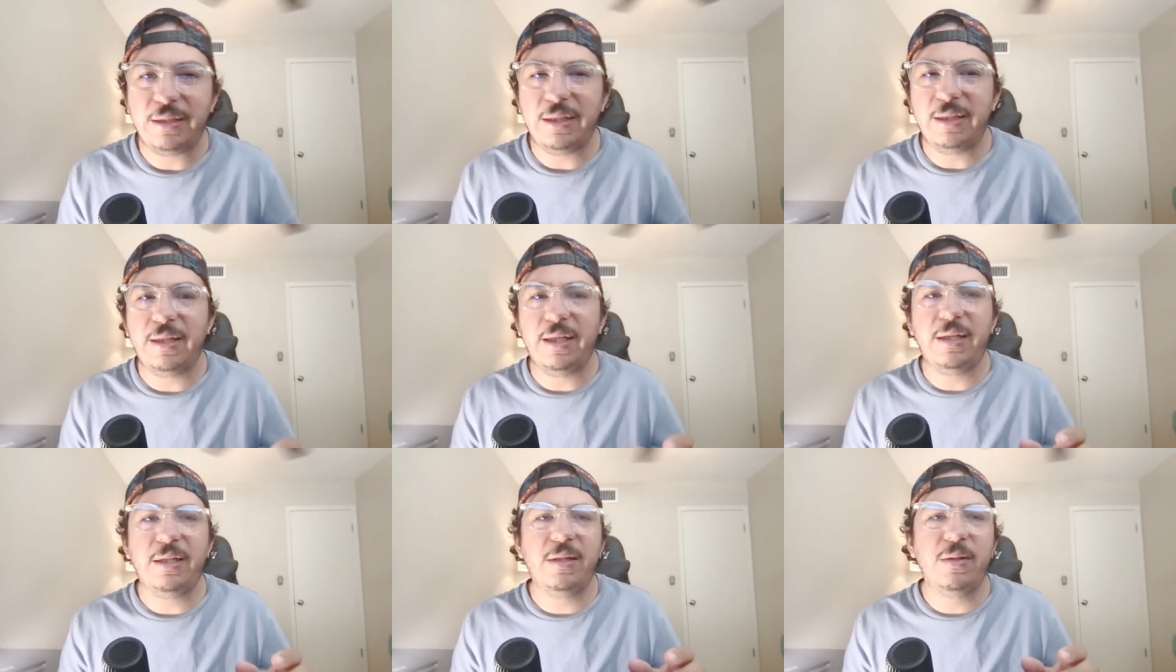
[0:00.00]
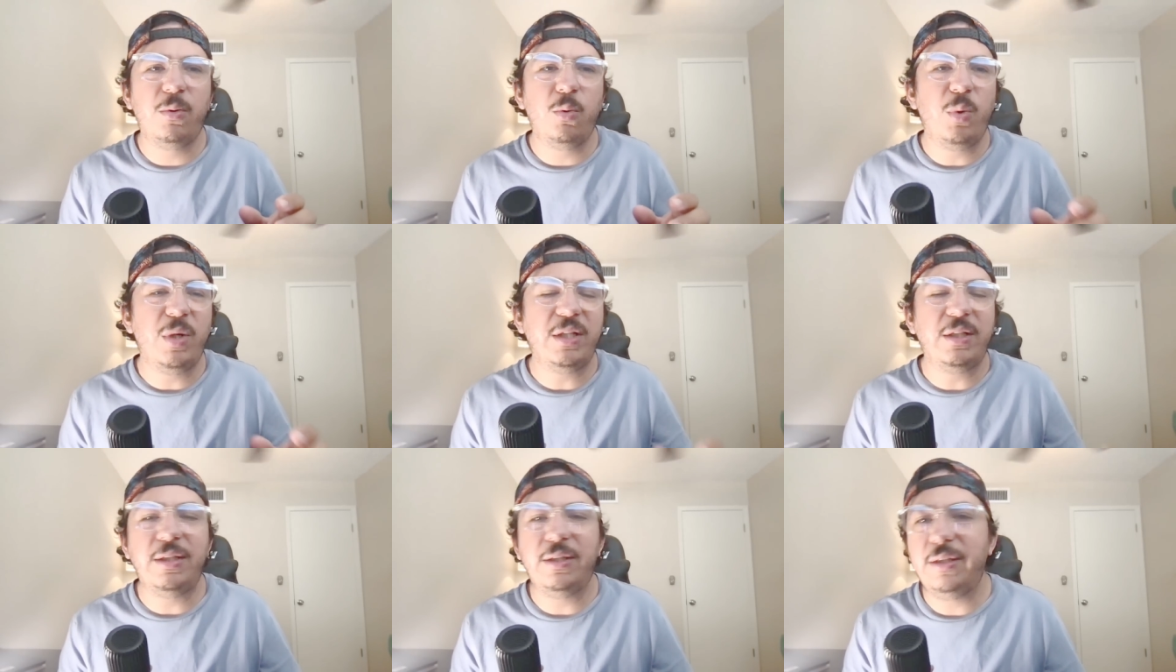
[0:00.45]
that they
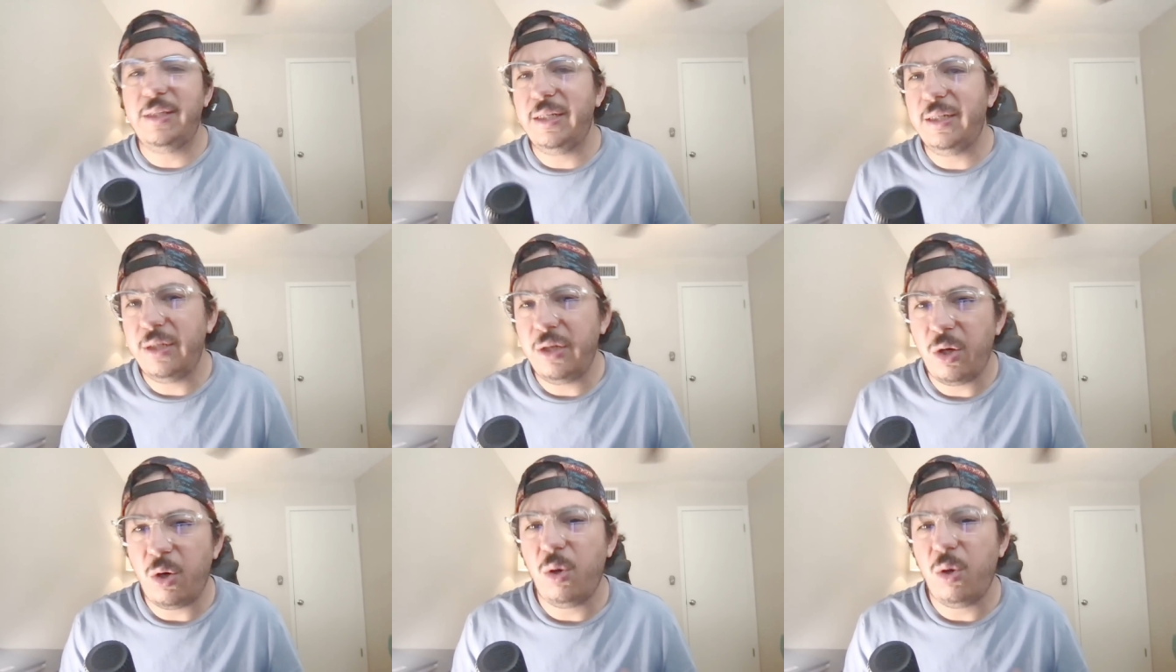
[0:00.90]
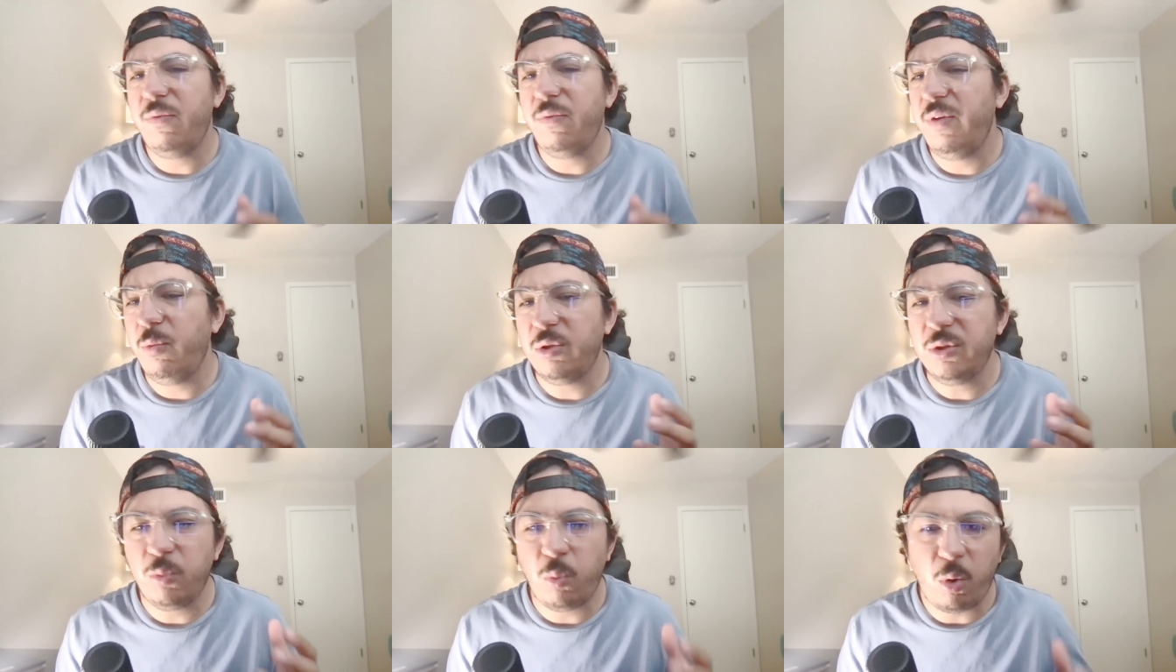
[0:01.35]
really didn't know if
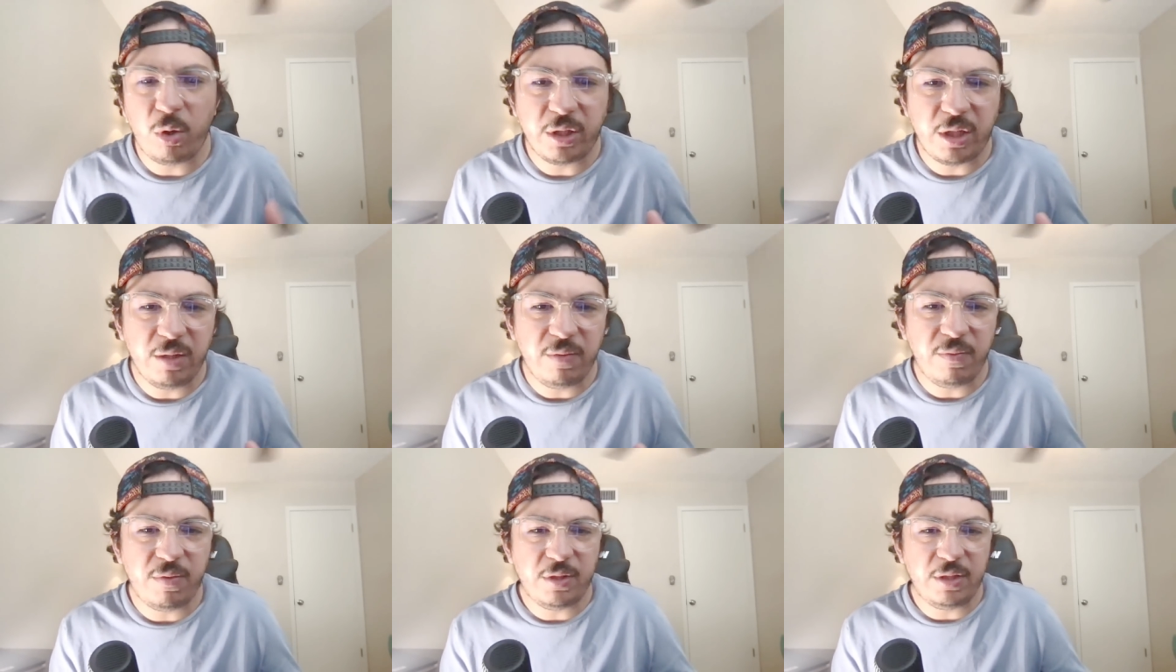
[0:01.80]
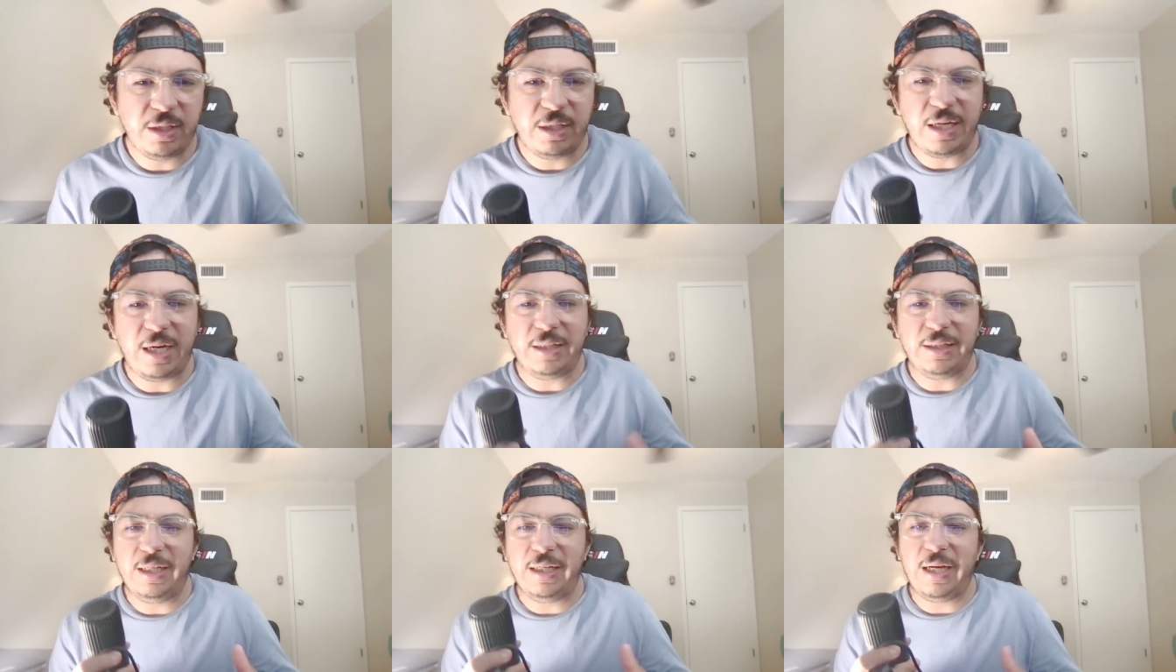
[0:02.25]
he was working for the
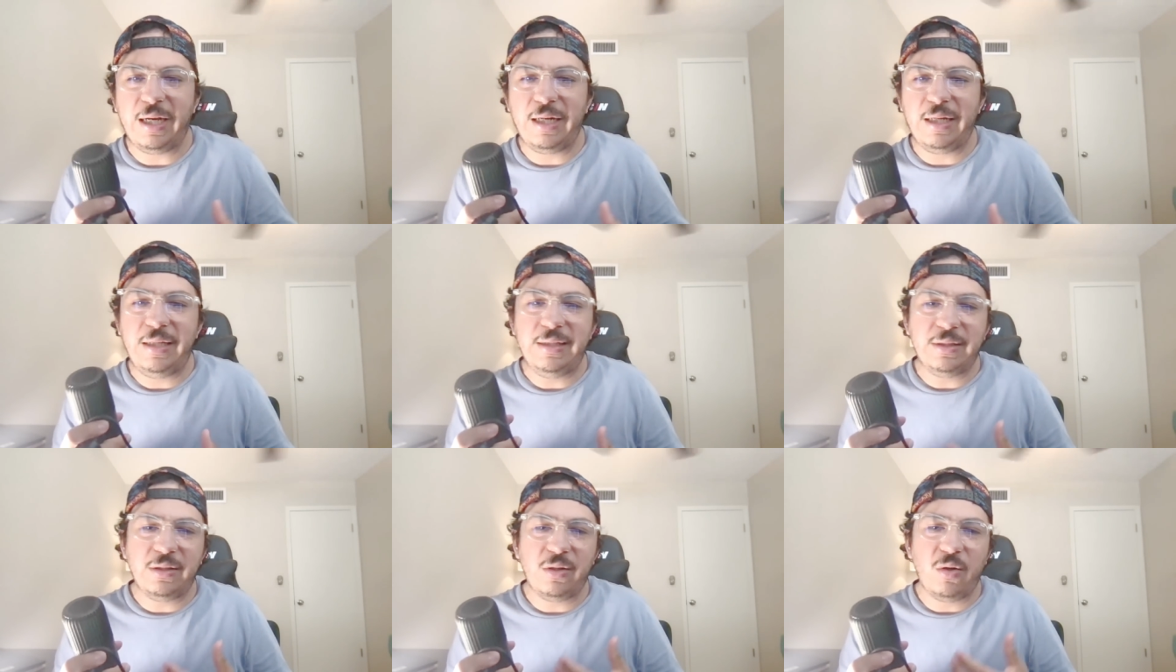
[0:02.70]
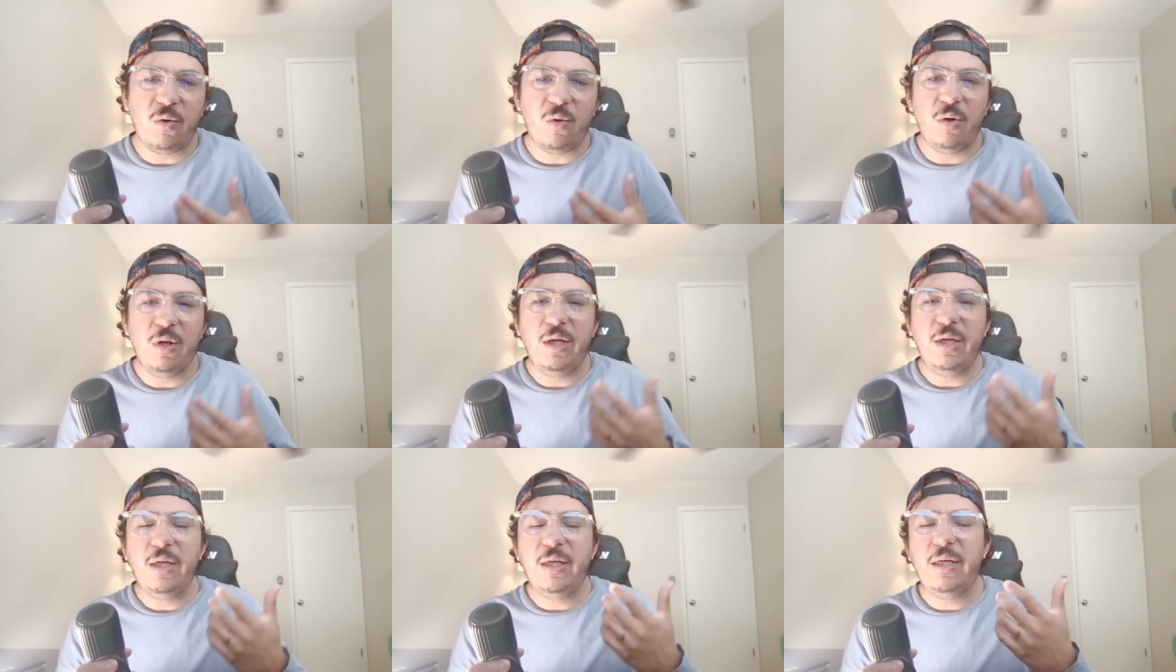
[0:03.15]
Cartel Jalisco.